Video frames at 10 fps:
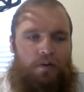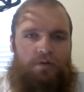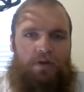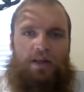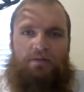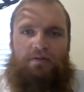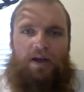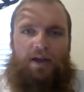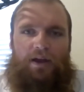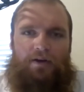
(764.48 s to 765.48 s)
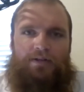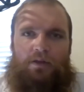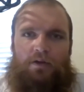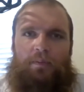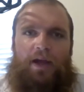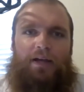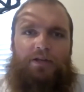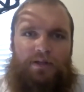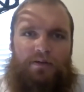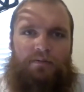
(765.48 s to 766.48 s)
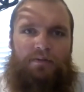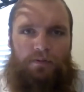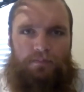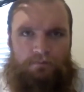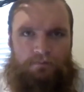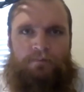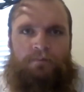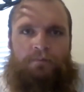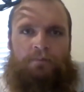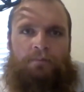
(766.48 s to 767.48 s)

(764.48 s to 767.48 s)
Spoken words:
He's hopefully living vicariously through my actions on the field.